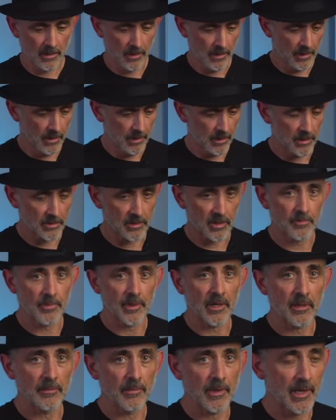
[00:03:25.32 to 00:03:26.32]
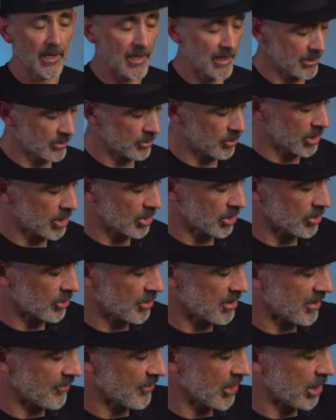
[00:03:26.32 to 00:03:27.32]
absolutely beautiful
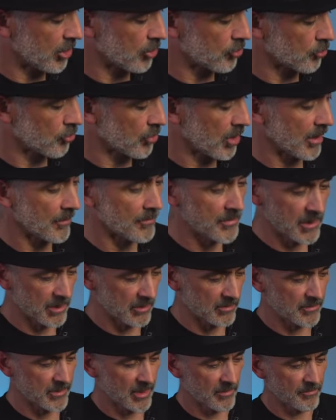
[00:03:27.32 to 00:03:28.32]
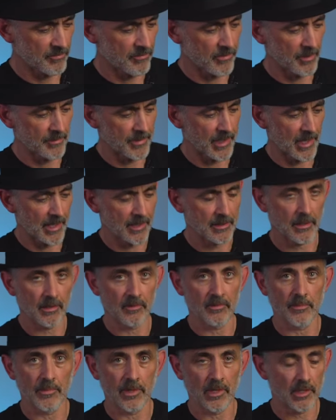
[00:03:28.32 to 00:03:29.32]
production of poker chips, a deck of cards
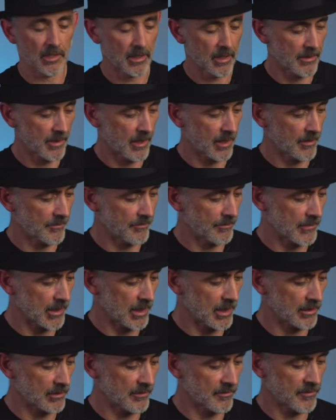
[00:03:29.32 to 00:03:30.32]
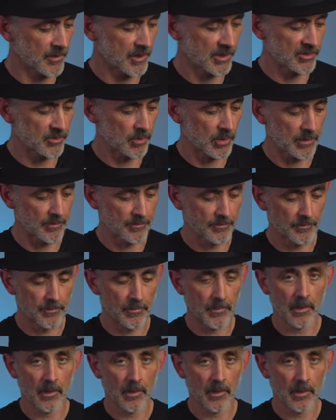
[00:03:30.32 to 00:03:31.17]
and elastic bands, and you can just use coins